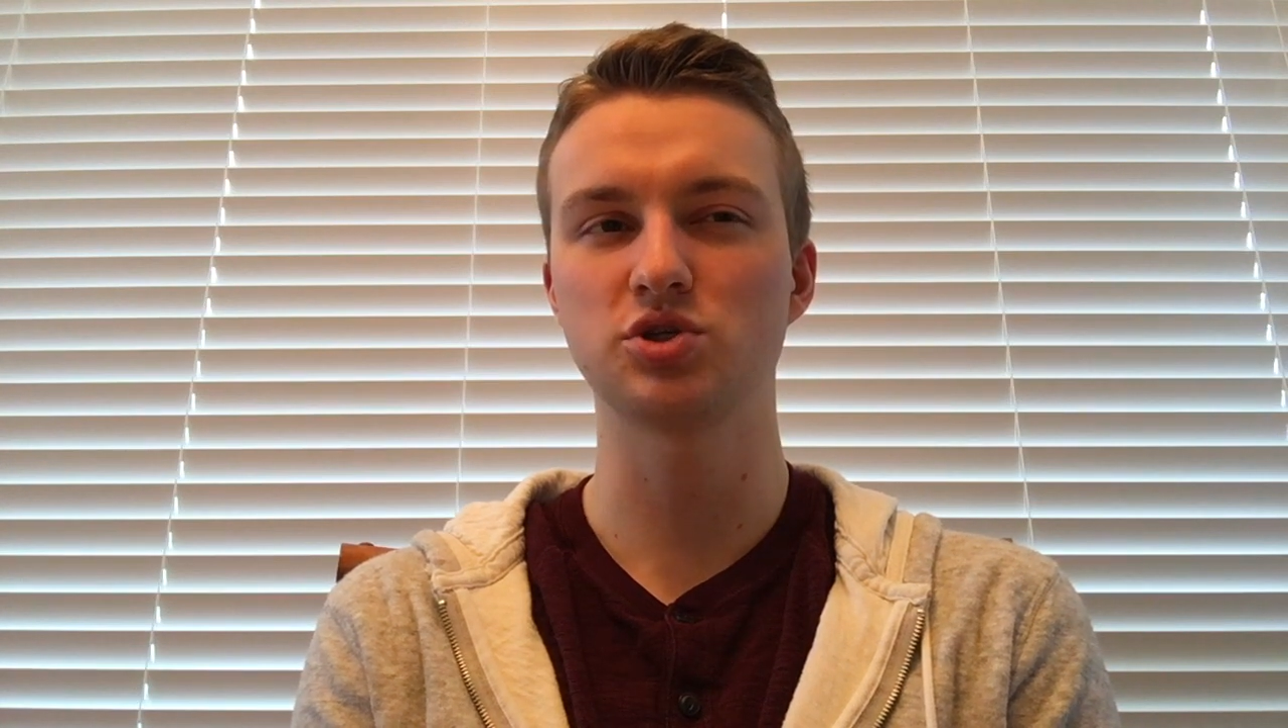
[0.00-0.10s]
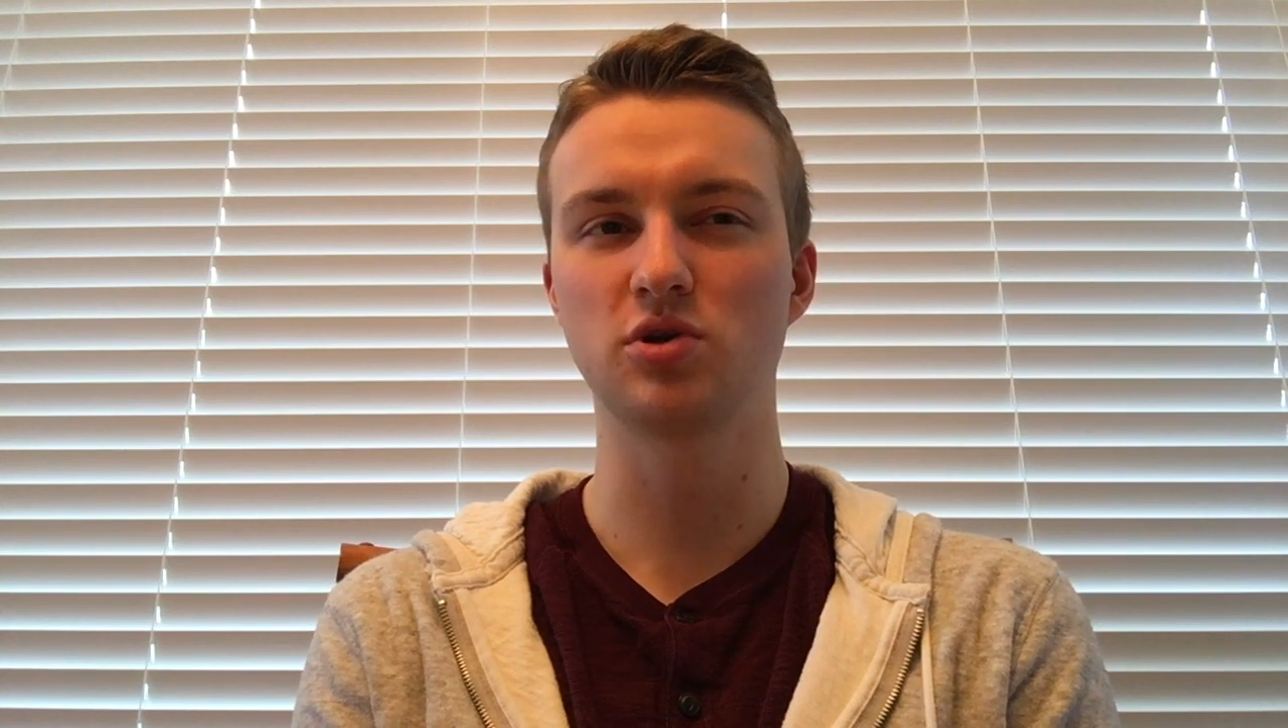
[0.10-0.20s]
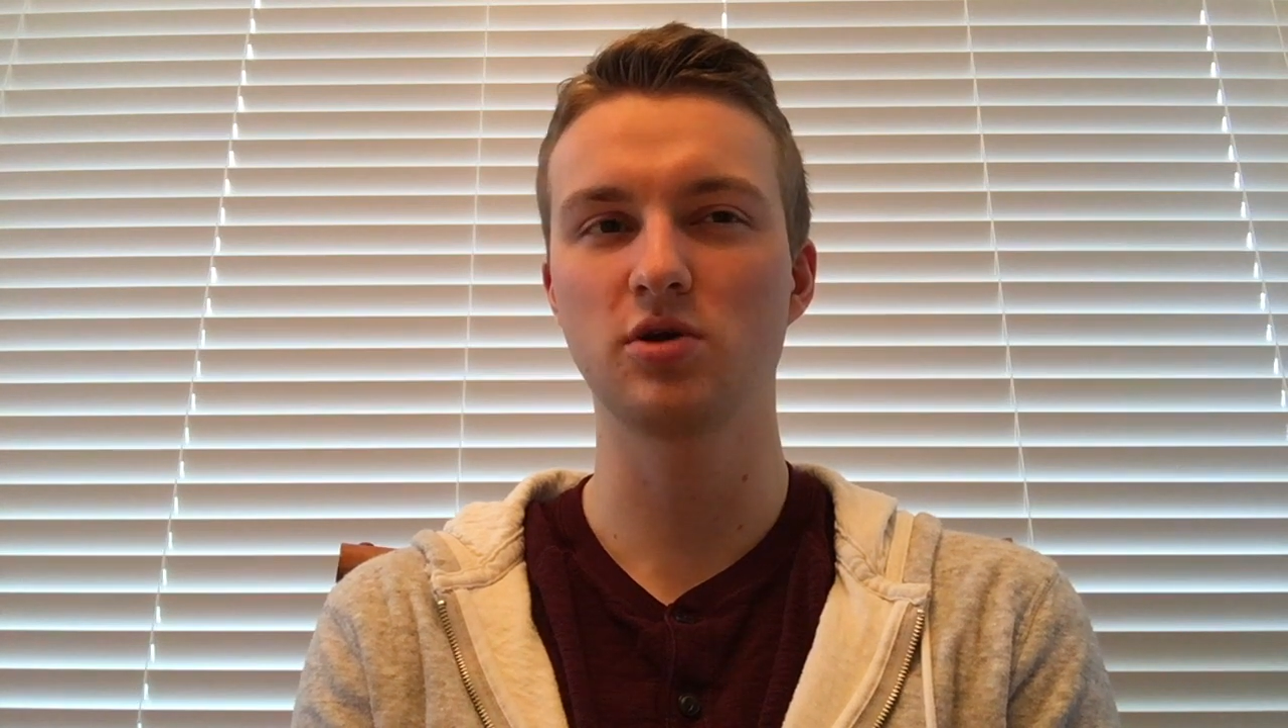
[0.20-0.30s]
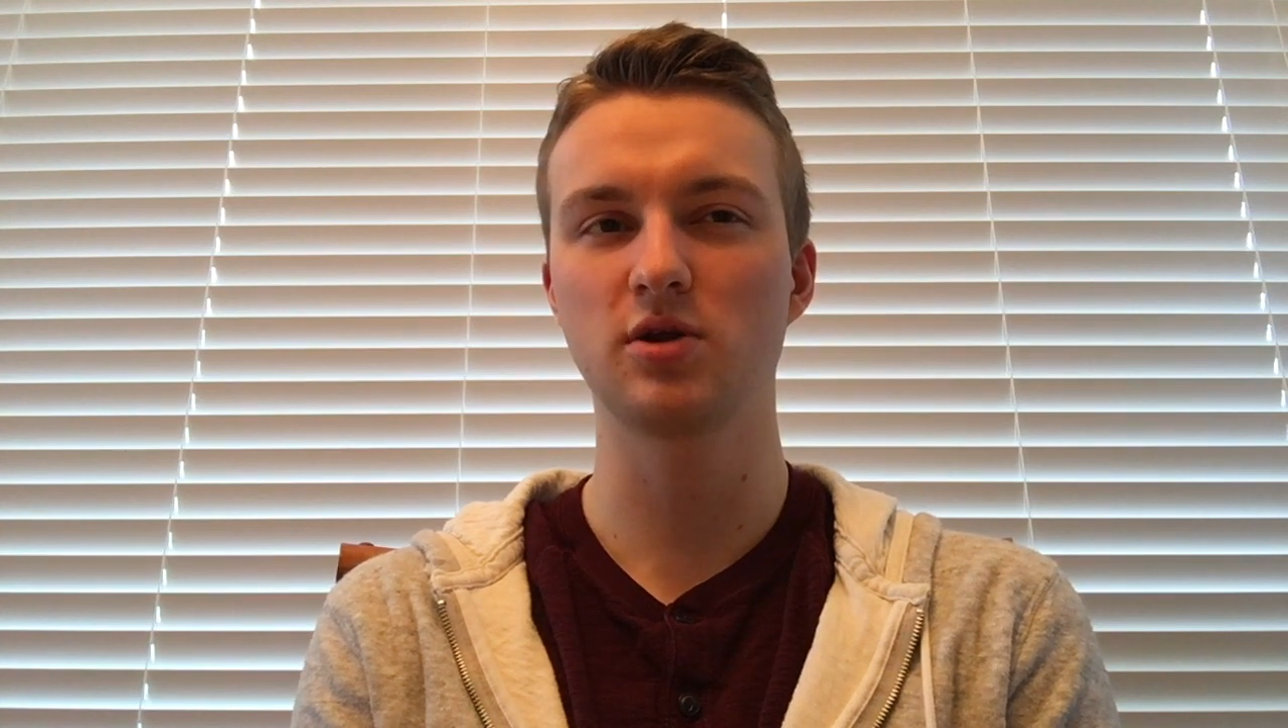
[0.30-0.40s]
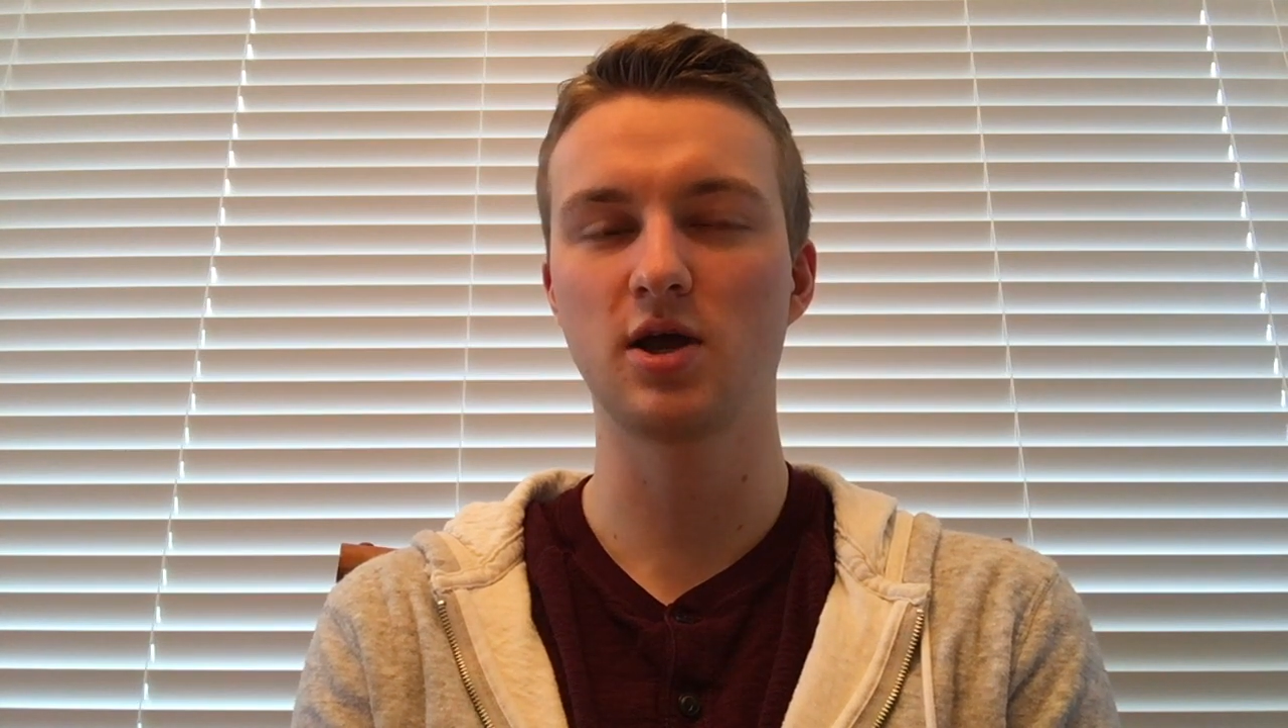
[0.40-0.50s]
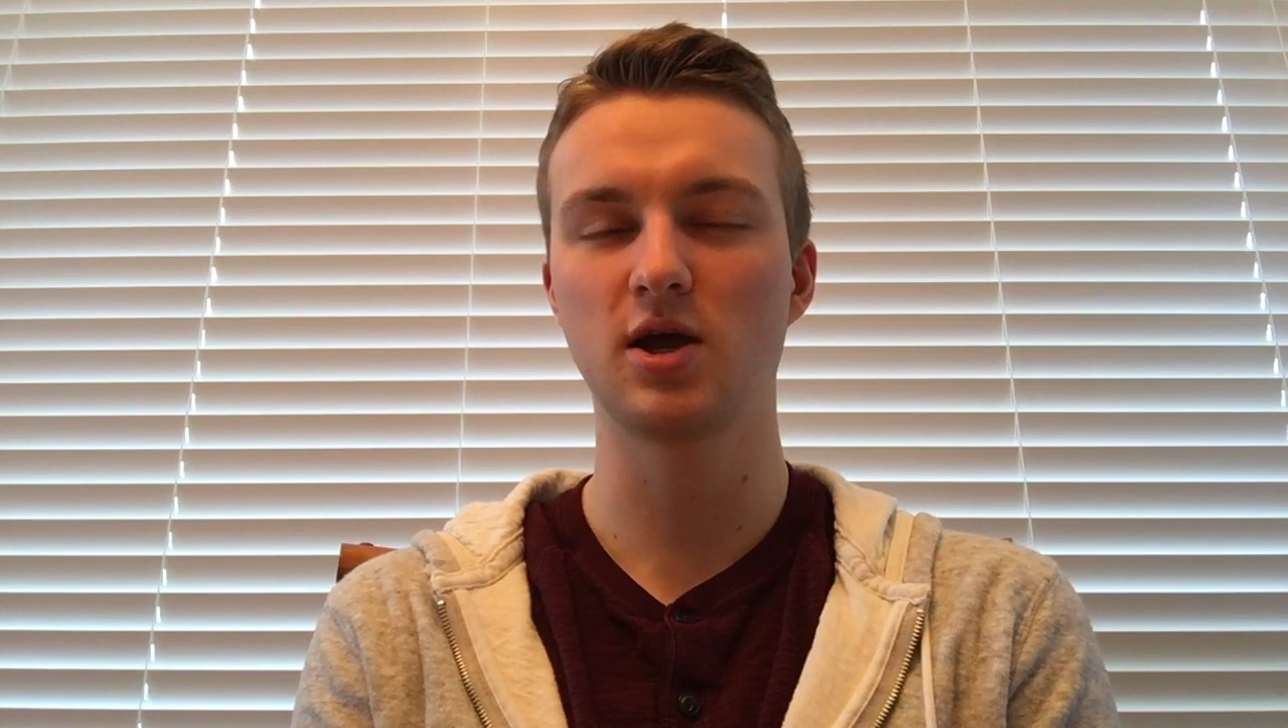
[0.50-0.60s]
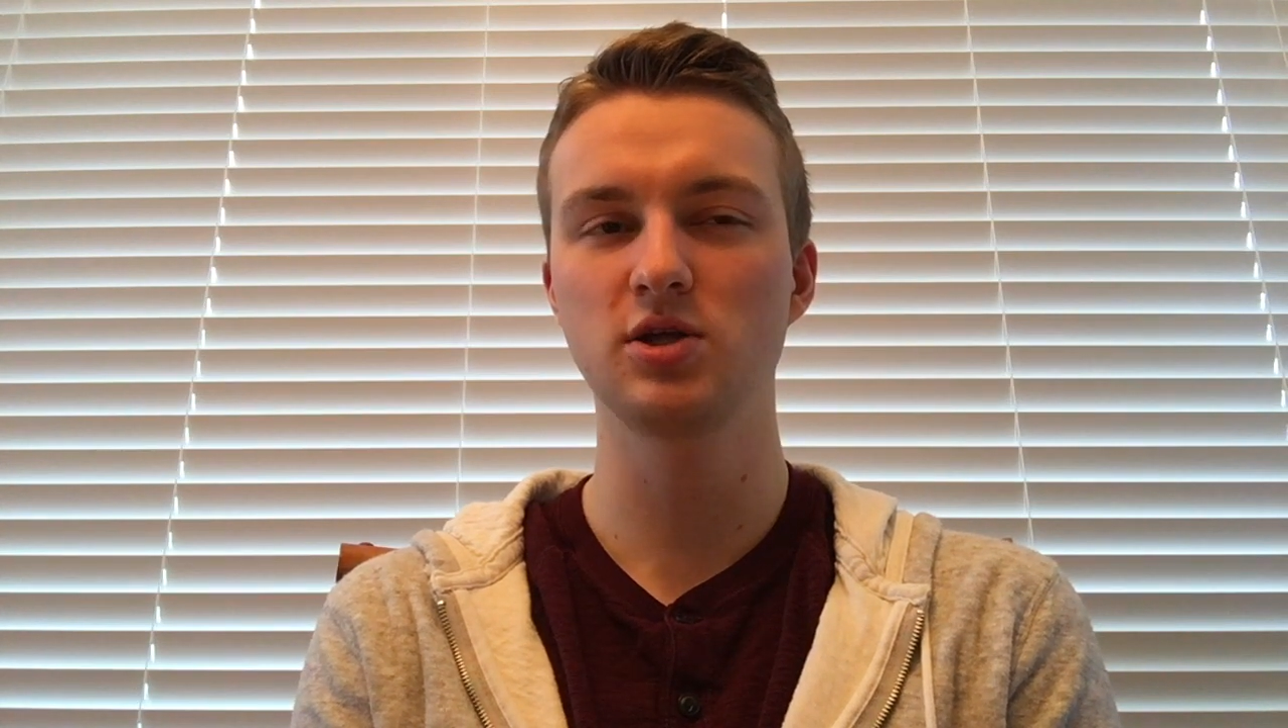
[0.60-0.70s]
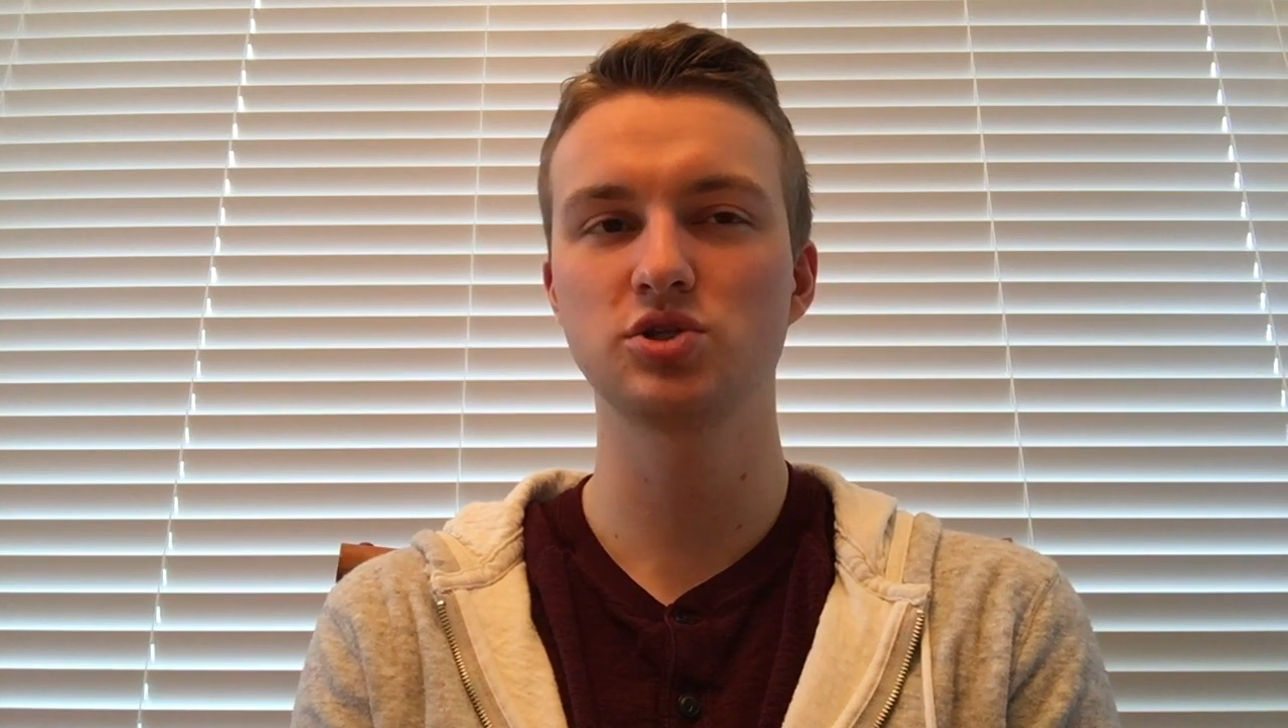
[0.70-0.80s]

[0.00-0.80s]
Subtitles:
stronger guys.